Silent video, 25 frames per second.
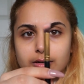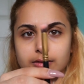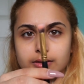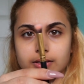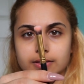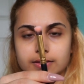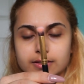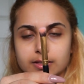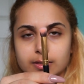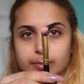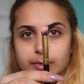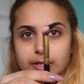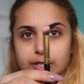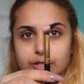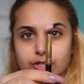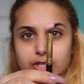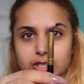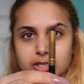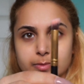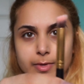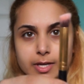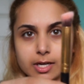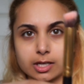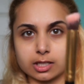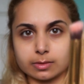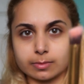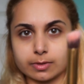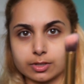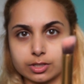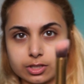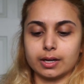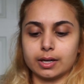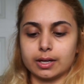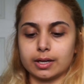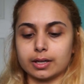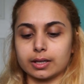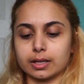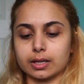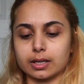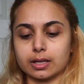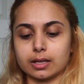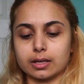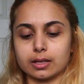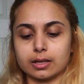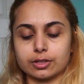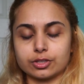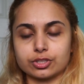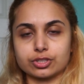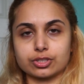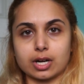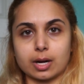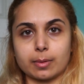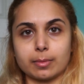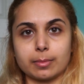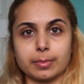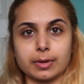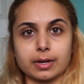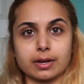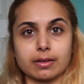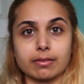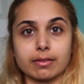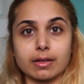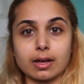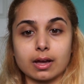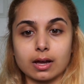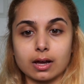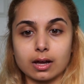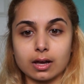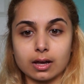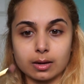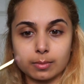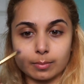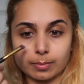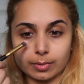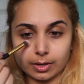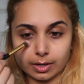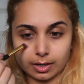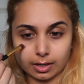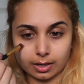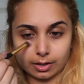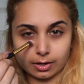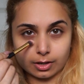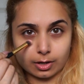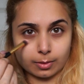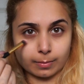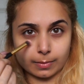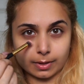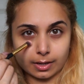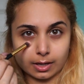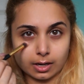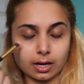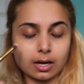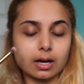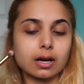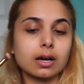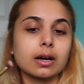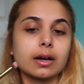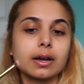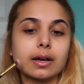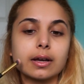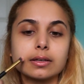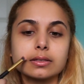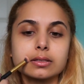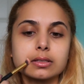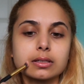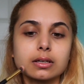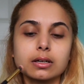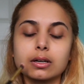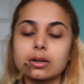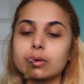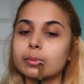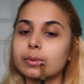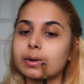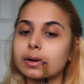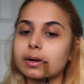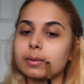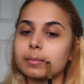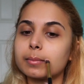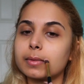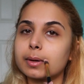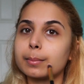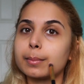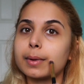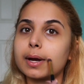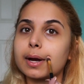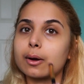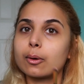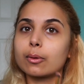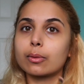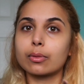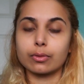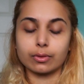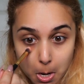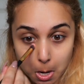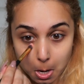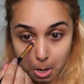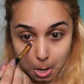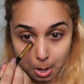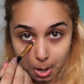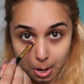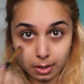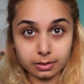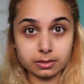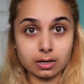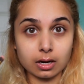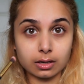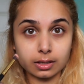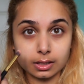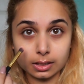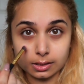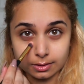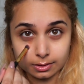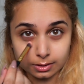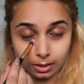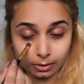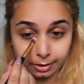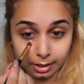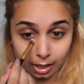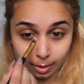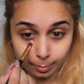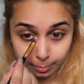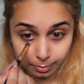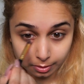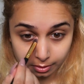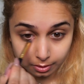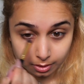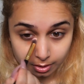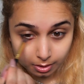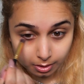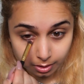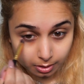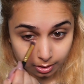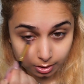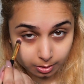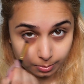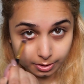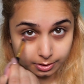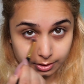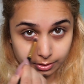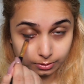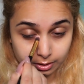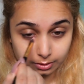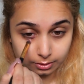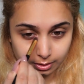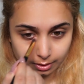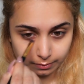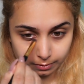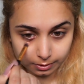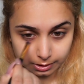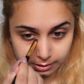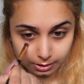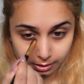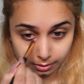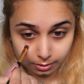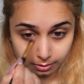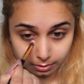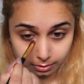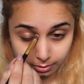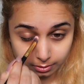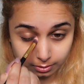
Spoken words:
This is a Beige Cosmetics brush, and I just grab a bit of that and put it under my eyes and around my mouth. And it's not easy to tell on camera, but in person you can definitely see it.